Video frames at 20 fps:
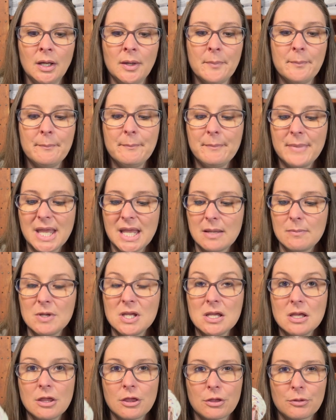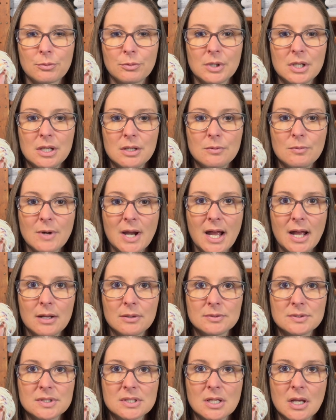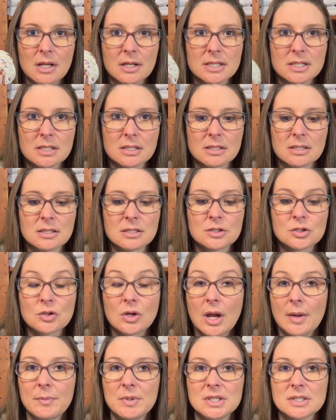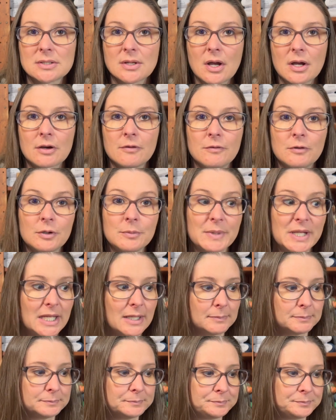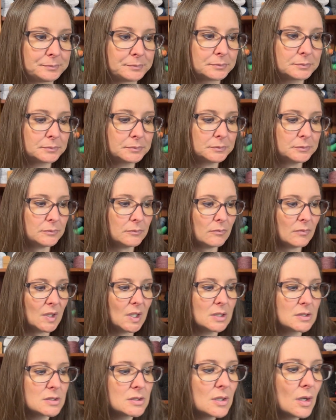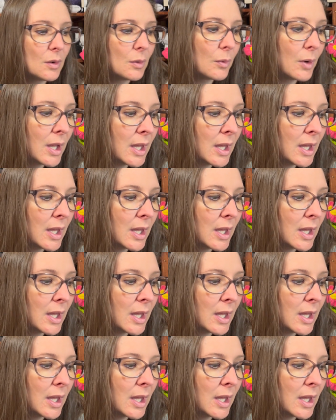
maybe 3 rounds on a Scrappy sock for me. So